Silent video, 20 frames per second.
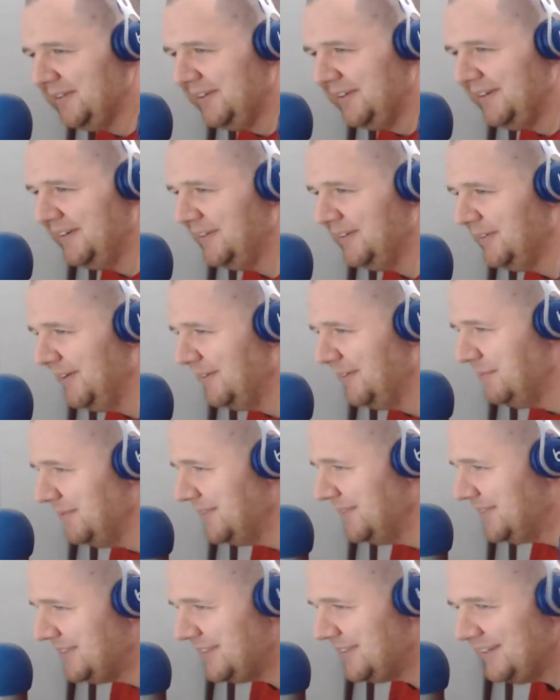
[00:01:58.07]

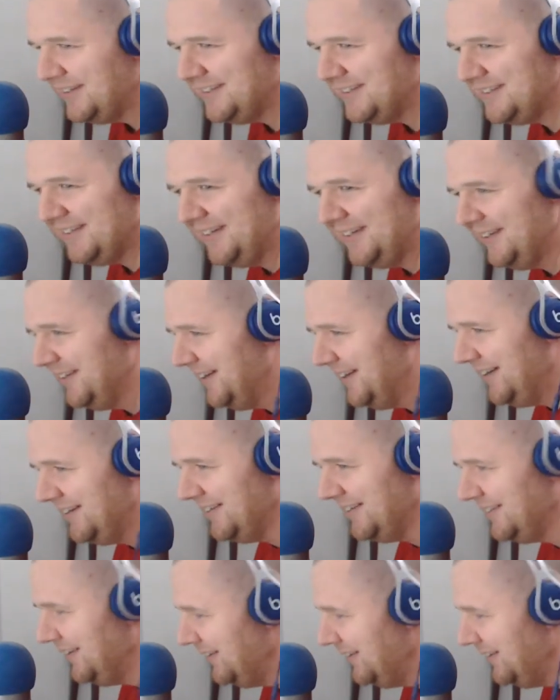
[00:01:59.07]
I'm just gonna say that.